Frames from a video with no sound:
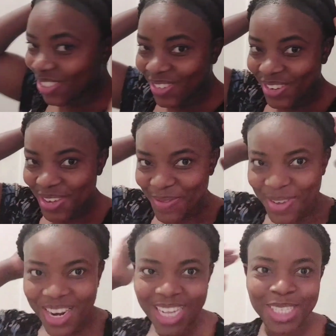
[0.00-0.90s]
also give
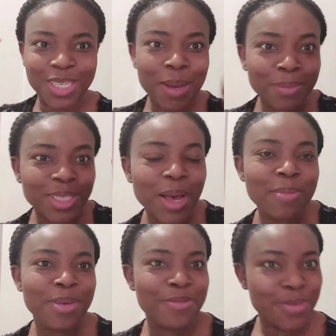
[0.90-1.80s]
it a thumbs
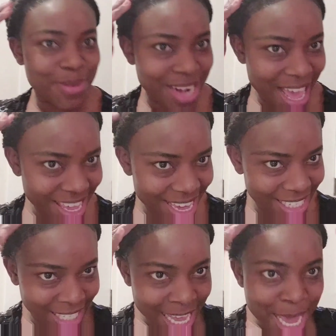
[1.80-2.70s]
up if you like
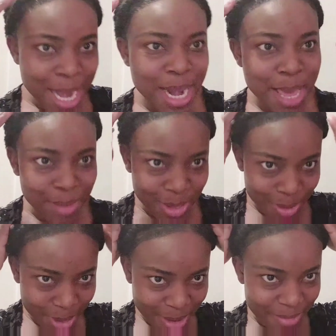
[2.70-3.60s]
it. Let me
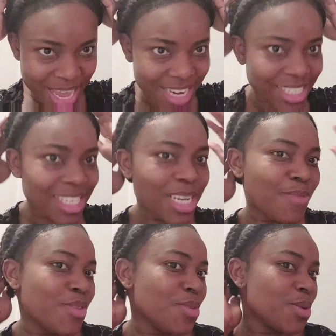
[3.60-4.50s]
know if there is
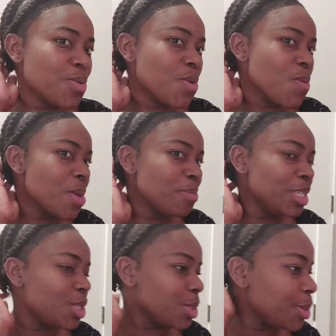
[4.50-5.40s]
any video you will want
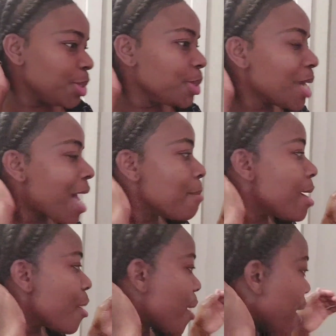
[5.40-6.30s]
me to do
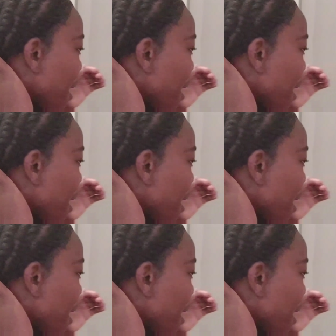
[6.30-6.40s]
about